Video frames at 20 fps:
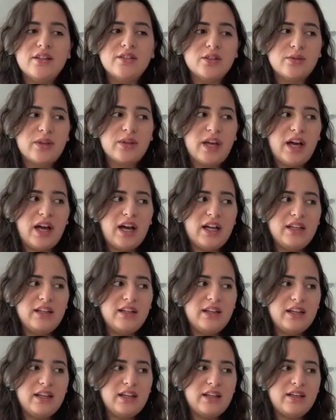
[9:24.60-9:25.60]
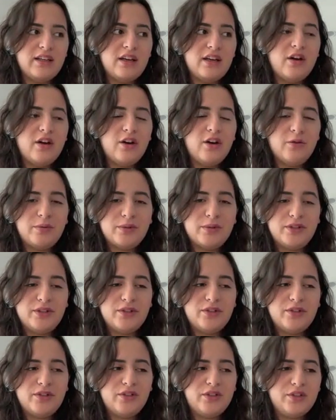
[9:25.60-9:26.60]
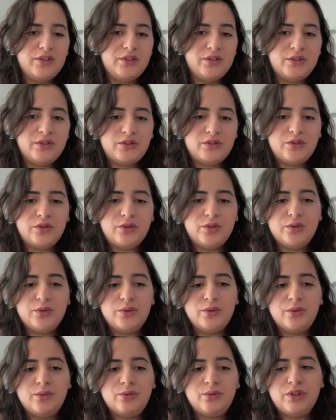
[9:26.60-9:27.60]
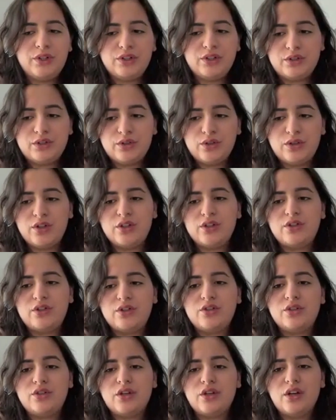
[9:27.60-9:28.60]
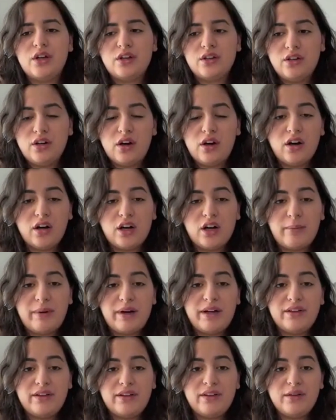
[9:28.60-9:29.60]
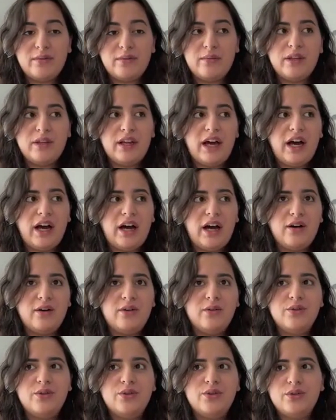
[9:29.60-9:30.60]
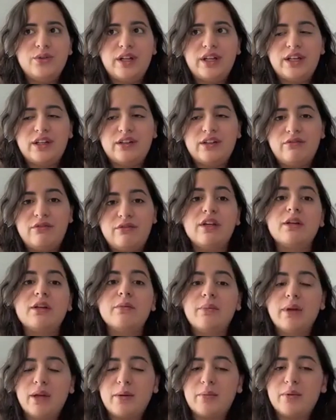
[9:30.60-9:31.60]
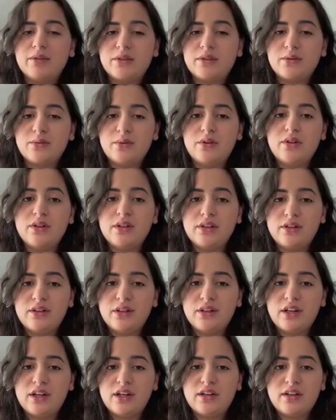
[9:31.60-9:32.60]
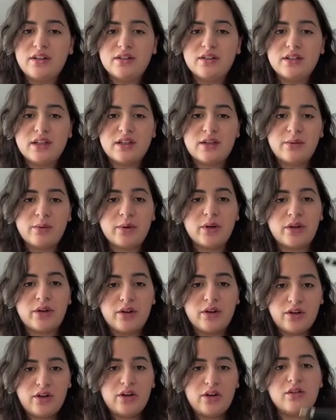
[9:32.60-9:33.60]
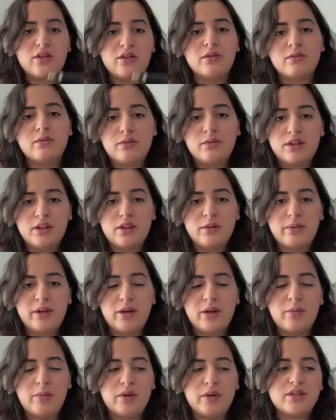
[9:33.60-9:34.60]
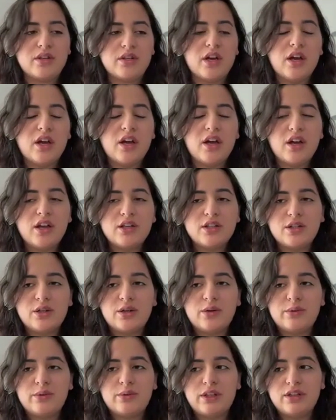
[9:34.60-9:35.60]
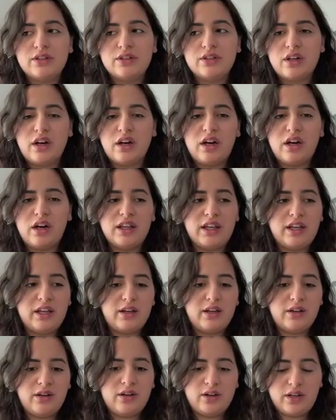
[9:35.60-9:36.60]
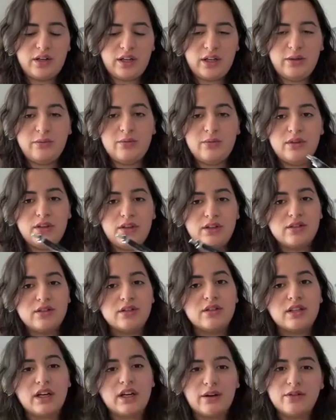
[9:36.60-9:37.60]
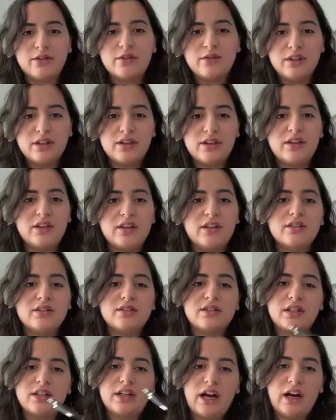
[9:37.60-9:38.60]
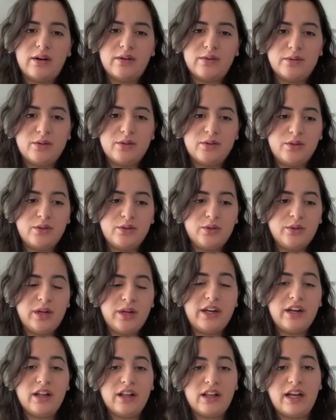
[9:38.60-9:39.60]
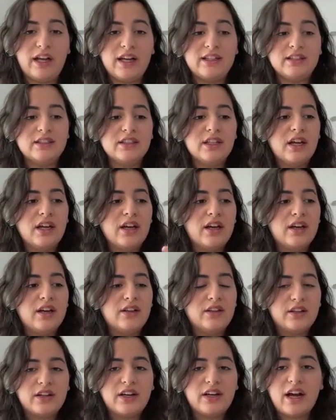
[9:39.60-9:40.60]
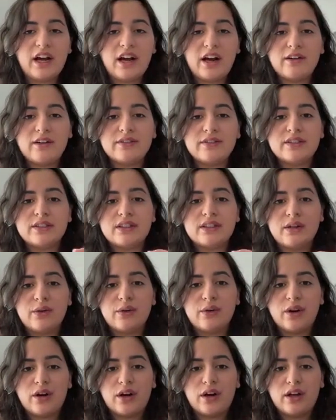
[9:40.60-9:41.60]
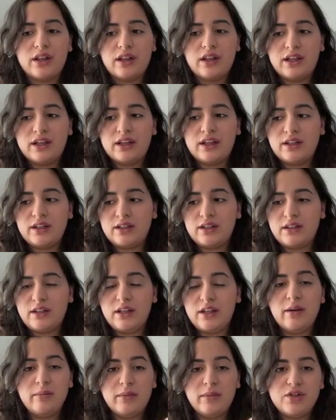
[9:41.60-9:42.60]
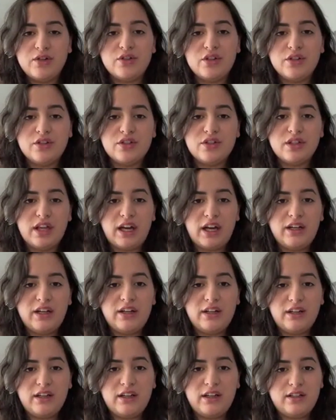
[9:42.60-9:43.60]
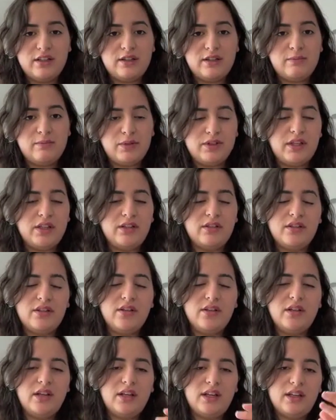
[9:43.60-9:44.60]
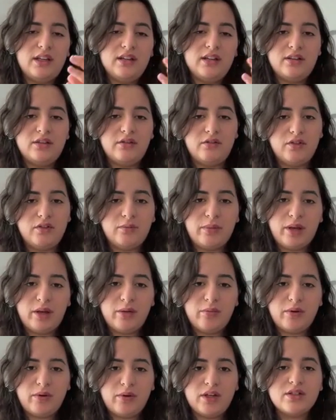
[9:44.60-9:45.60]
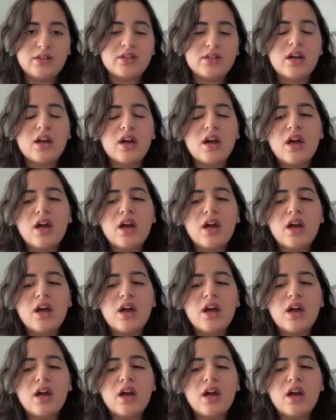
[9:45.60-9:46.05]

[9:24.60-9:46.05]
So we had like opportunities to research, talk about them, and how to like read papers as well in there, because like we were going on with the papers. So we saw like, okay, this is how to read this and how to analyze the graphs or like the images that is presented in the review papers.